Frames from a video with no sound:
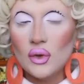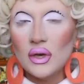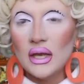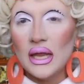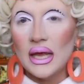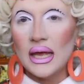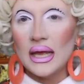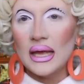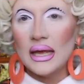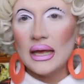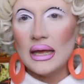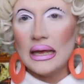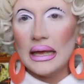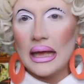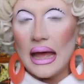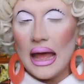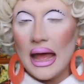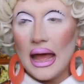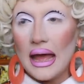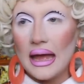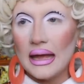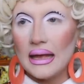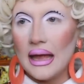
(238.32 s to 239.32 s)
hear
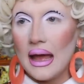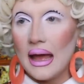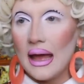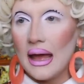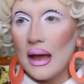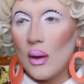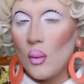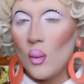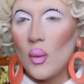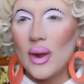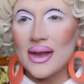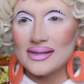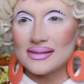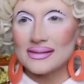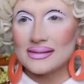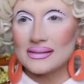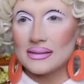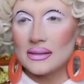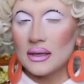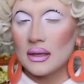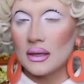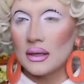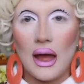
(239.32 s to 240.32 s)
a
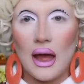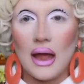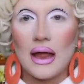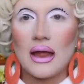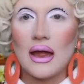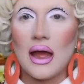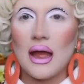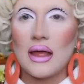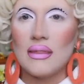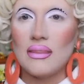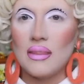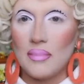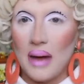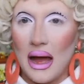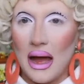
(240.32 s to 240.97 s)
whisk, in the